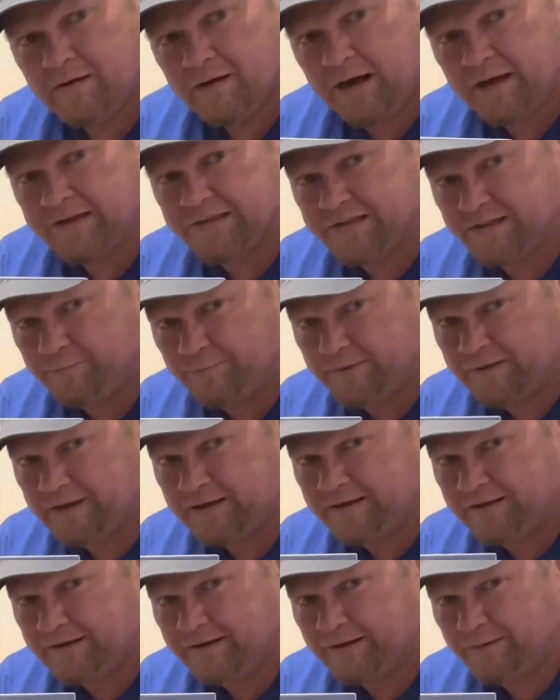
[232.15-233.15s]
I see what
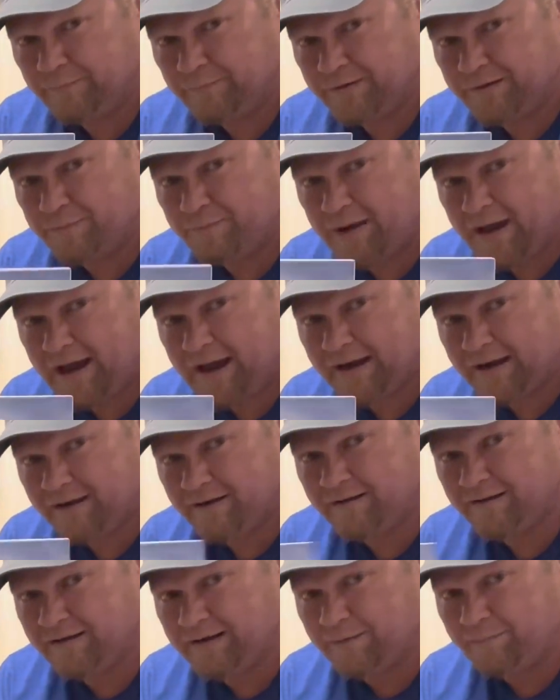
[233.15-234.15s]
they did there with the back.
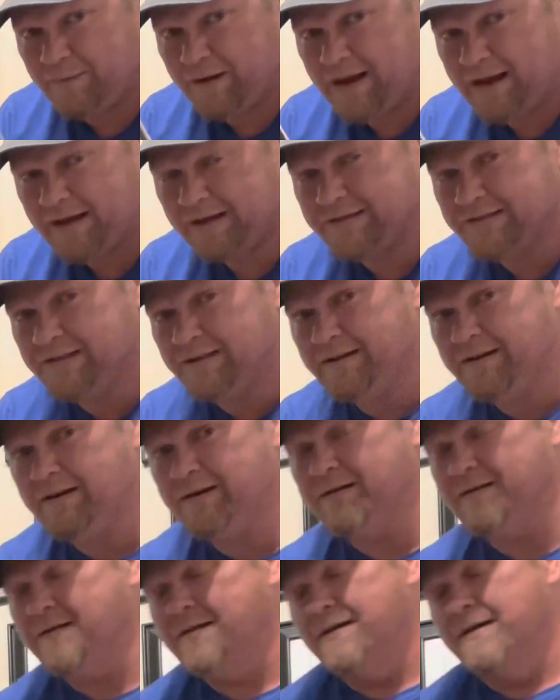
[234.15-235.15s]
Get Back. See
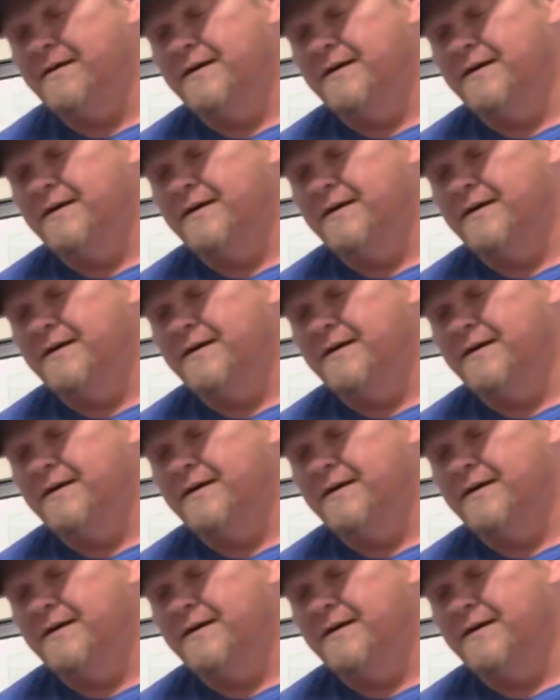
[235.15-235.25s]
there?